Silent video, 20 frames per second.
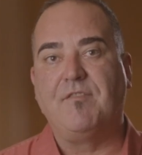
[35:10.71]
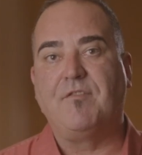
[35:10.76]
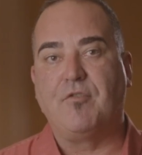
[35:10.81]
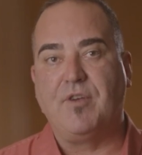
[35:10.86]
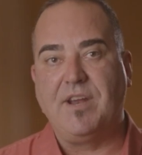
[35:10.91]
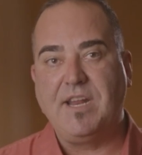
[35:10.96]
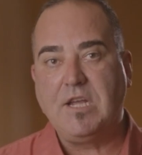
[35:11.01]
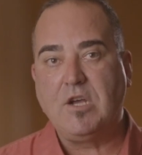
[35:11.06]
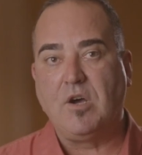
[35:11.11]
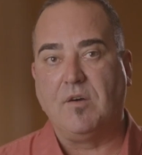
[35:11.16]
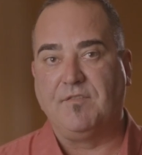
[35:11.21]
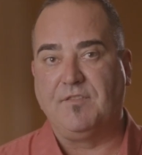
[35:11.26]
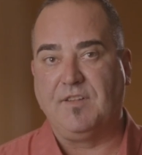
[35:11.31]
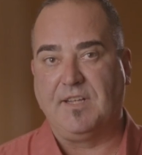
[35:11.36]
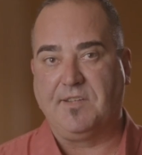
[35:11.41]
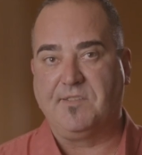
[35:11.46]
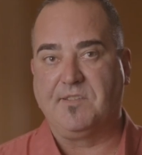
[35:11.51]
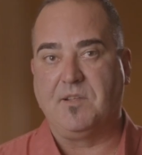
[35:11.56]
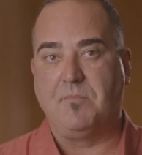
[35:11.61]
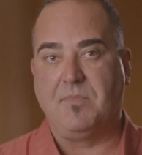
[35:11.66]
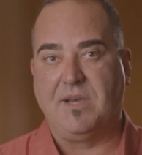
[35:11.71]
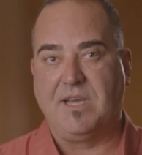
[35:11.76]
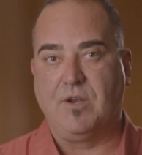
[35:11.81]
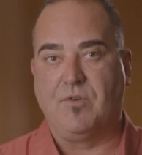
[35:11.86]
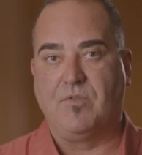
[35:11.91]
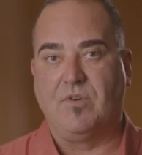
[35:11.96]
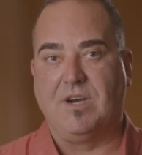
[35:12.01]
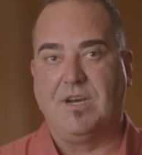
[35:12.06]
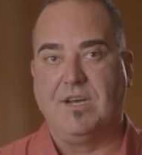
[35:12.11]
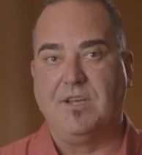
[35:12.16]
for any conflicts that may
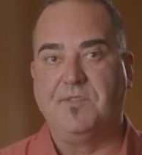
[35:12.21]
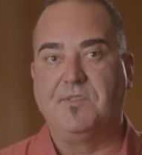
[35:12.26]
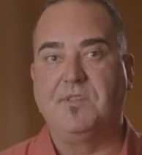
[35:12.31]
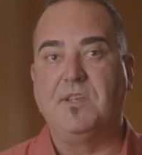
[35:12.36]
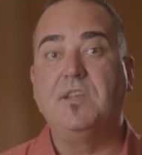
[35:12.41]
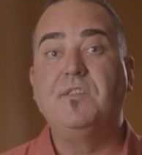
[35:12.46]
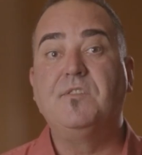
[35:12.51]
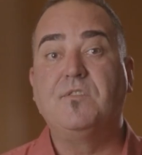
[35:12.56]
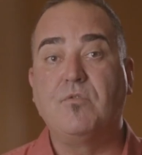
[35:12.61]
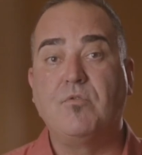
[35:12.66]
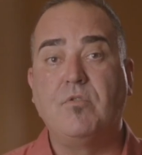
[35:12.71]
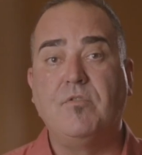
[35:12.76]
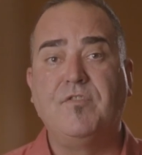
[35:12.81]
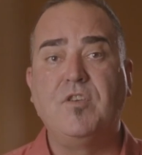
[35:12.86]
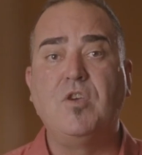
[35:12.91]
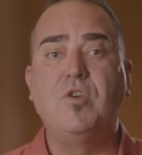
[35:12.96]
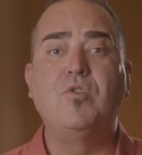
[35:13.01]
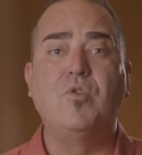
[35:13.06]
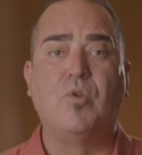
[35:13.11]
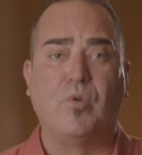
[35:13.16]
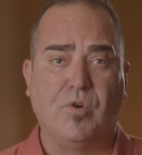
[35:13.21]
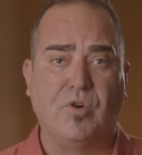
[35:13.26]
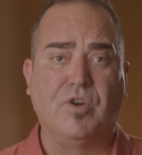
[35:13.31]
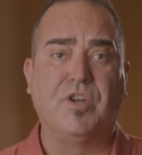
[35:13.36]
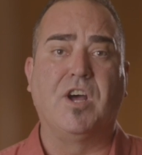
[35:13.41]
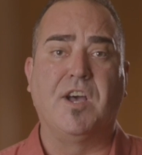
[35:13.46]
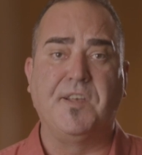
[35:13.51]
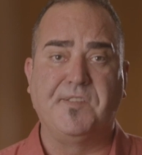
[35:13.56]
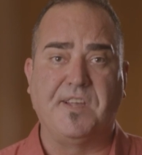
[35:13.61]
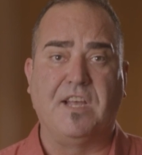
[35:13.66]
arise is to review your
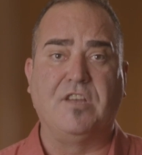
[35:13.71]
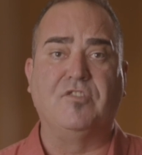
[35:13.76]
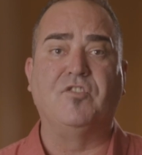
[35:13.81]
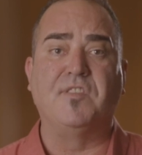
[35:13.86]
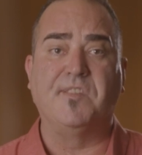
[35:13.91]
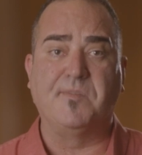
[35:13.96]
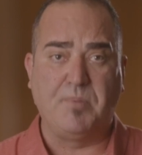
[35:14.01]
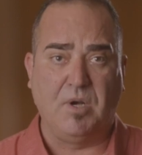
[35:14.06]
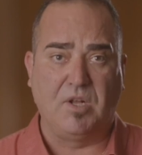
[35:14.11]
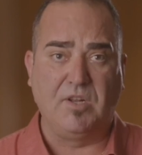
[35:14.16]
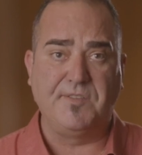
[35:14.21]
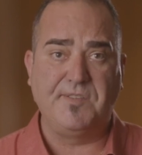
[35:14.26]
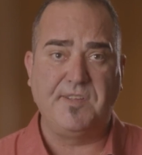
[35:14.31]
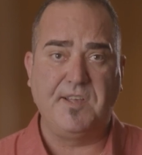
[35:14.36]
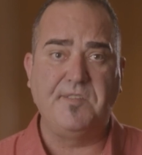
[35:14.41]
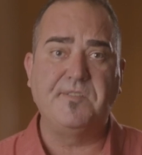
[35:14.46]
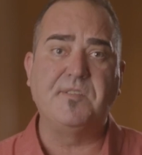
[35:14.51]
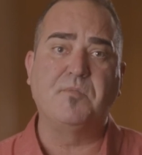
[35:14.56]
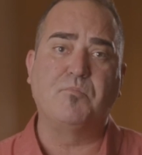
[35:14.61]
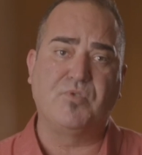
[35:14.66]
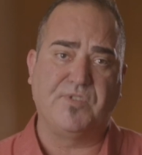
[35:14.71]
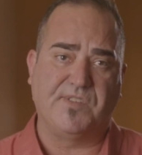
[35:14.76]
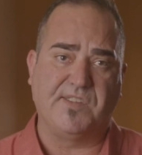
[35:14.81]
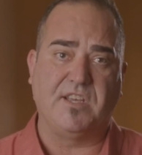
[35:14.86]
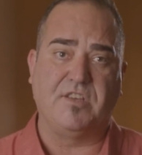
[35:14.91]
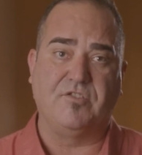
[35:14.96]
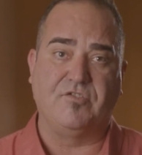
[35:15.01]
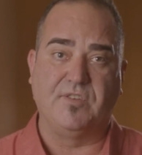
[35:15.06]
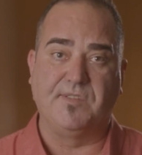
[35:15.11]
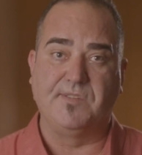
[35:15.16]
organisation's policies and
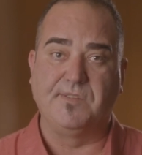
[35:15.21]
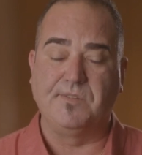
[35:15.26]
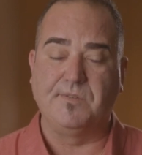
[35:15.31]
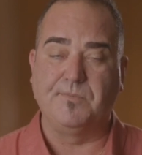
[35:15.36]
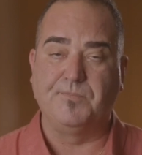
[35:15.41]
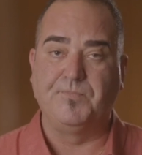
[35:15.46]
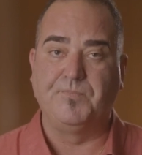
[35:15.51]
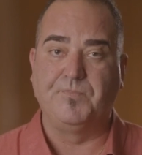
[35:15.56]
procedures.